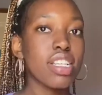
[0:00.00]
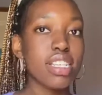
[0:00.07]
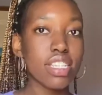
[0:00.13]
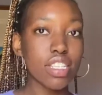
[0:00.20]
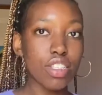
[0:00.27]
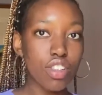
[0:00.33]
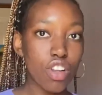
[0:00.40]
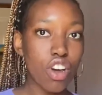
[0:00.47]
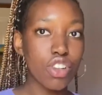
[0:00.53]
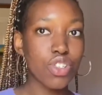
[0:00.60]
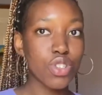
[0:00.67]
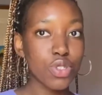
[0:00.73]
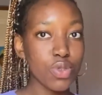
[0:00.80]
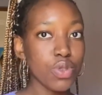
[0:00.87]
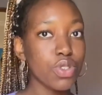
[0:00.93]
does not
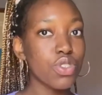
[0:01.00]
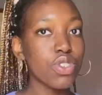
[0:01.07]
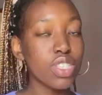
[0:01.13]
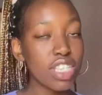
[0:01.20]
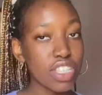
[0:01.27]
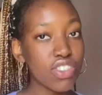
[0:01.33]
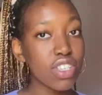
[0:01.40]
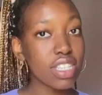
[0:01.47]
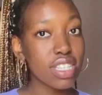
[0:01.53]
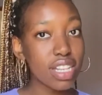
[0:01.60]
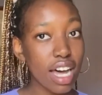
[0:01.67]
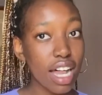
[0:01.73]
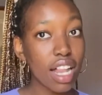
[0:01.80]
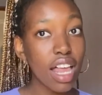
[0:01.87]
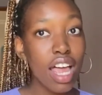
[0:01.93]
suit your teaching
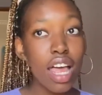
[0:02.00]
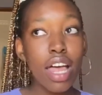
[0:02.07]
style,